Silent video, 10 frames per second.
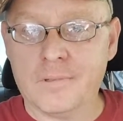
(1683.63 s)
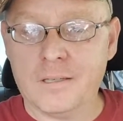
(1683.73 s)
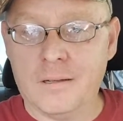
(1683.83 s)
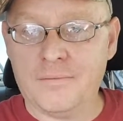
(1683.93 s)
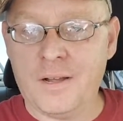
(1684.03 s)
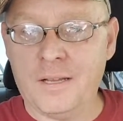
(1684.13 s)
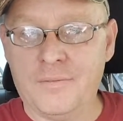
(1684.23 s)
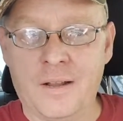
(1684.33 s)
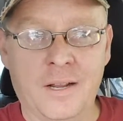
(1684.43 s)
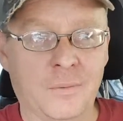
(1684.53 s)
I finally
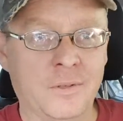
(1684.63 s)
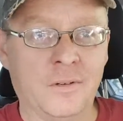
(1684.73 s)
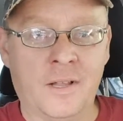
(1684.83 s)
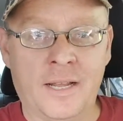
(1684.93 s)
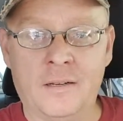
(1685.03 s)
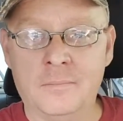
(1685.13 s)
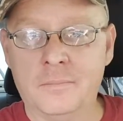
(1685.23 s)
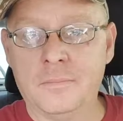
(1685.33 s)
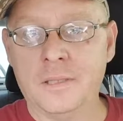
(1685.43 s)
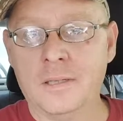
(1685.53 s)
found out where they're laying them.
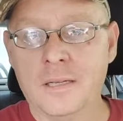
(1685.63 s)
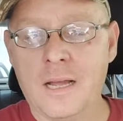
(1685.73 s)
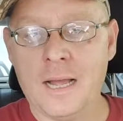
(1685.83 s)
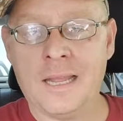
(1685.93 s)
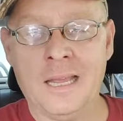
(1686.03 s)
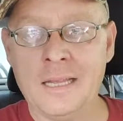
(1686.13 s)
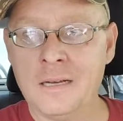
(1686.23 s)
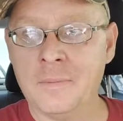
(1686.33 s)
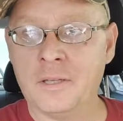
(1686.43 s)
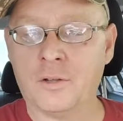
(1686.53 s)
I can't get
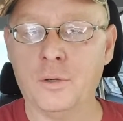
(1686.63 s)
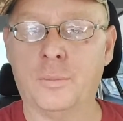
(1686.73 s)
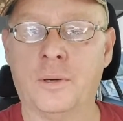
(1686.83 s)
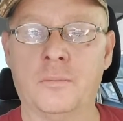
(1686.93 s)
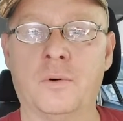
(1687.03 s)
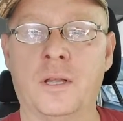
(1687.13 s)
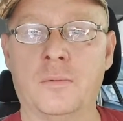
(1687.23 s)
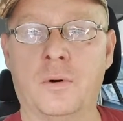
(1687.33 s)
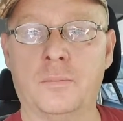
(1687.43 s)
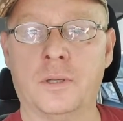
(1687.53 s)
them in the coop anymore. They
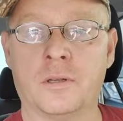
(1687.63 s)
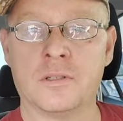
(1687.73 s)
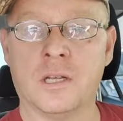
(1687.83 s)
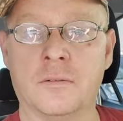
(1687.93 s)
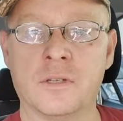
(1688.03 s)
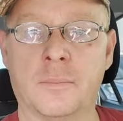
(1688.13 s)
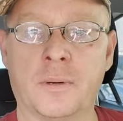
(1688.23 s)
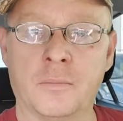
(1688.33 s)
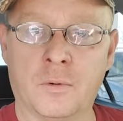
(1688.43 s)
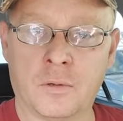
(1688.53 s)
won't put themselves up
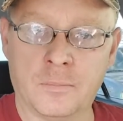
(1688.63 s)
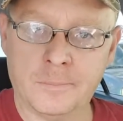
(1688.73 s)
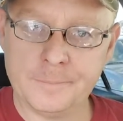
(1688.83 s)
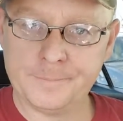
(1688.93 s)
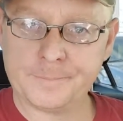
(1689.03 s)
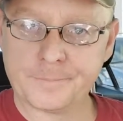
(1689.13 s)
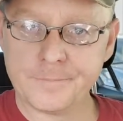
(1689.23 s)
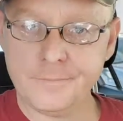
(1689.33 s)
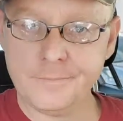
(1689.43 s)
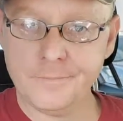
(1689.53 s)
anymore.
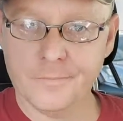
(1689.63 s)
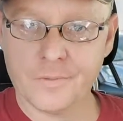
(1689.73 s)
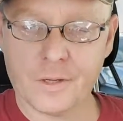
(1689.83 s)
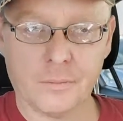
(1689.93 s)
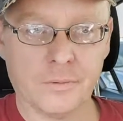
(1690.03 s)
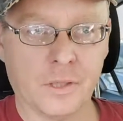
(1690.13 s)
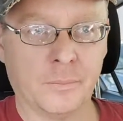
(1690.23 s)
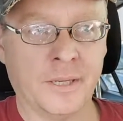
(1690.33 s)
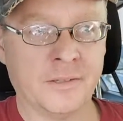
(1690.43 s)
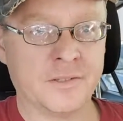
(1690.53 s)
They're
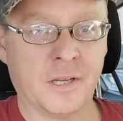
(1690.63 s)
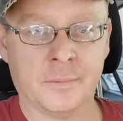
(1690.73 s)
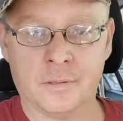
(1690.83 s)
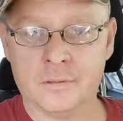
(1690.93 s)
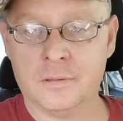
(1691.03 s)
being stubborn.